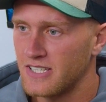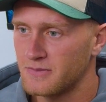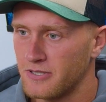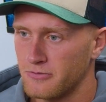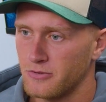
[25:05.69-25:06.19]
It's
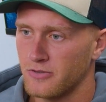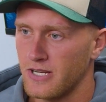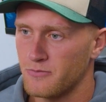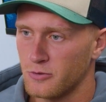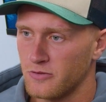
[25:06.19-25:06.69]
been a real great
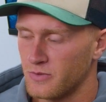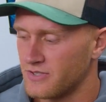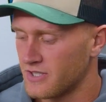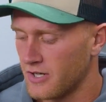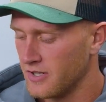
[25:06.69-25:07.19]
improvement.
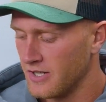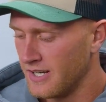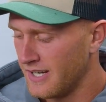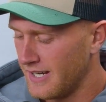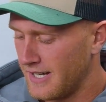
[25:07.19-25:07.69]
So
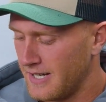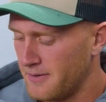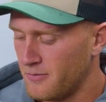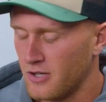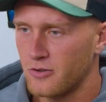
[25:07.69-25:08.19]

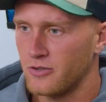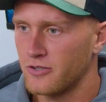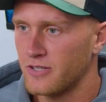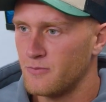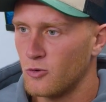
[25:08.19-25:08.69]
I couldn't
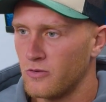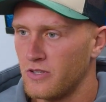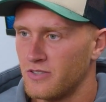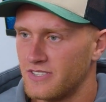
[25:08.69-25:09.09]
agree more with you.